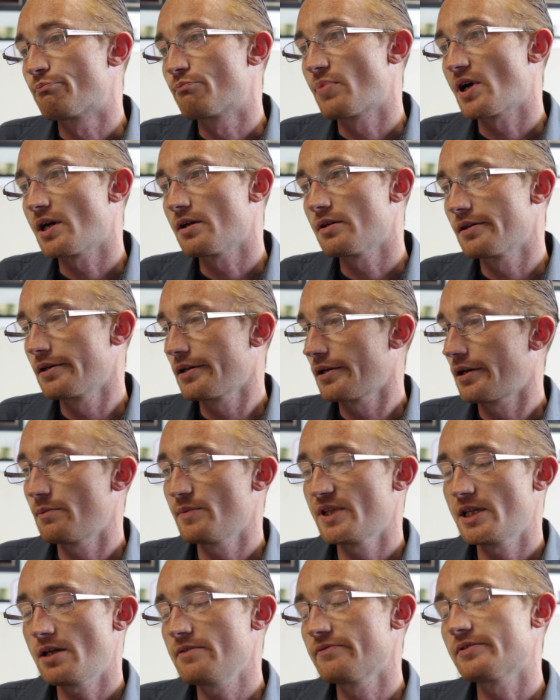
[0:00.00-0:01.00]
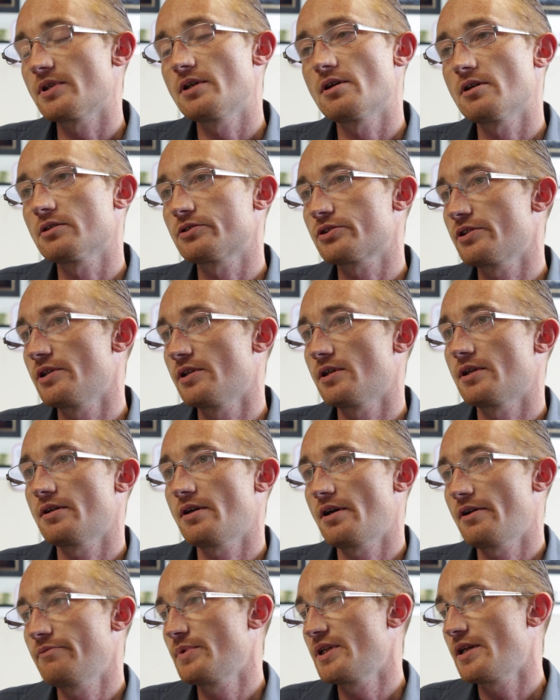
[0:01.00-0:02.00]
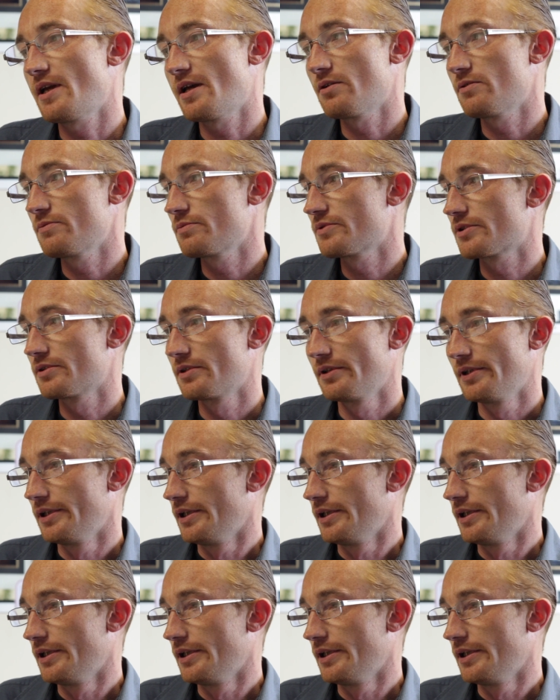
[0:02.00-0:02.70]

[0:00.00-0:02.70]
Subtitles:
but over the last year I've been helped